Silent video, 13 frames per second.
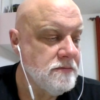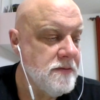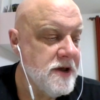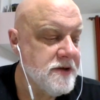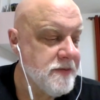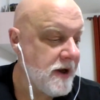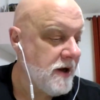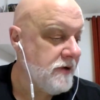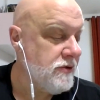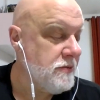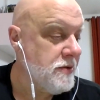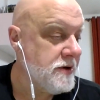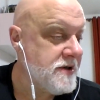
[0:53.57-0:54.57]
is my
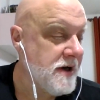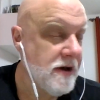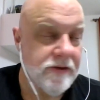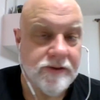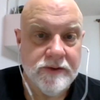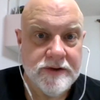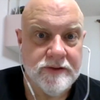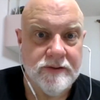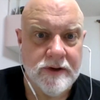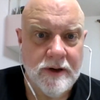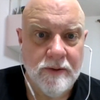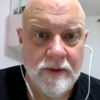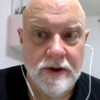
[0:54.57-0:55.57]
100 book challenge, which is what
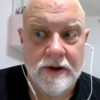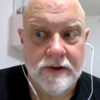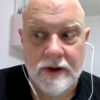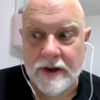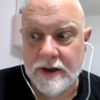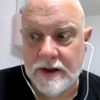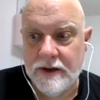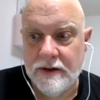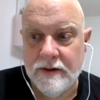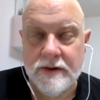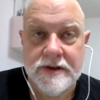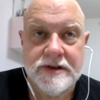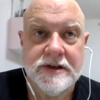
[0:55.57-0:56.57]
I'm really trying to
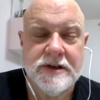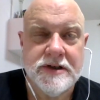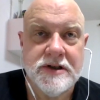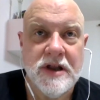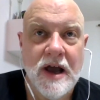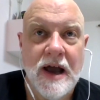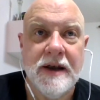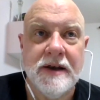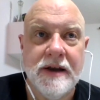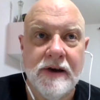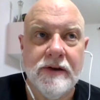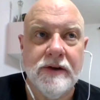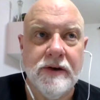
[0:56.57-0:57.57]
do, is just not
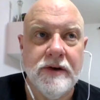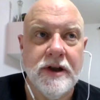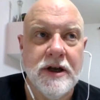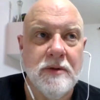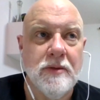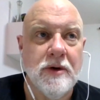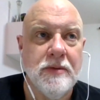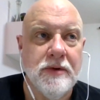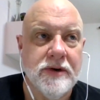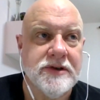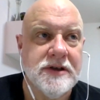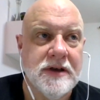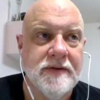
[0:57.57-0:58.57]
download any more
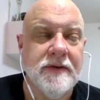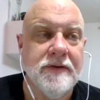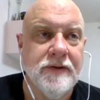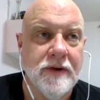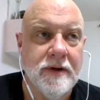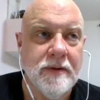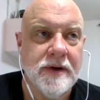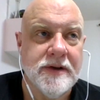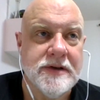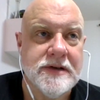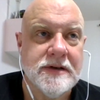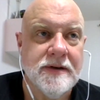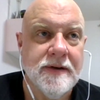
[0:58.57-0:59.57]
books, even free
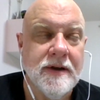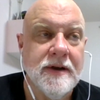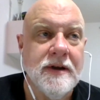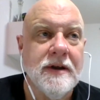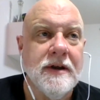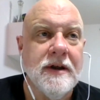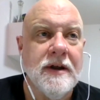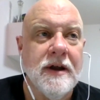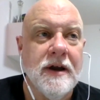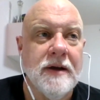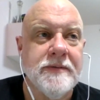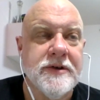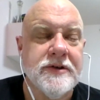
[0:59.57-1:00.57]
ones.
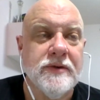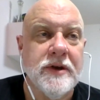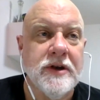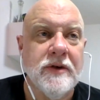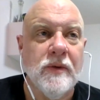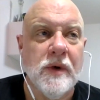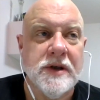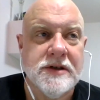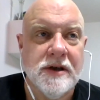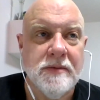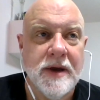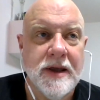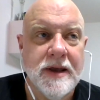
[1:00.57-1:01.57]
I'm just reading what's
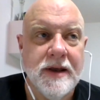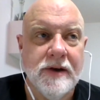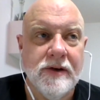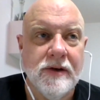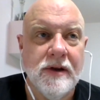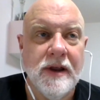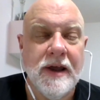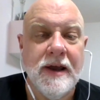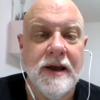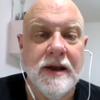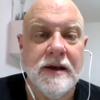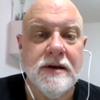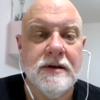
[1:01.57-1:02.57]
on my Kindle
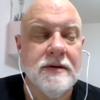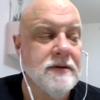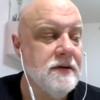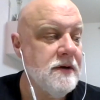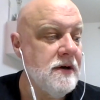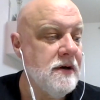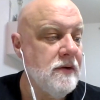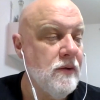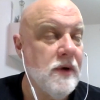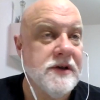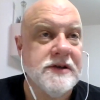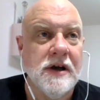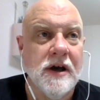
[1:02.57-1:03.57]
and uh,
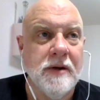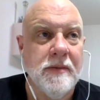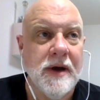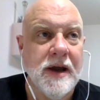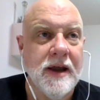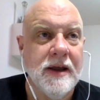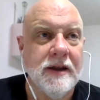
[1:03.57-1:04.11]
what's on my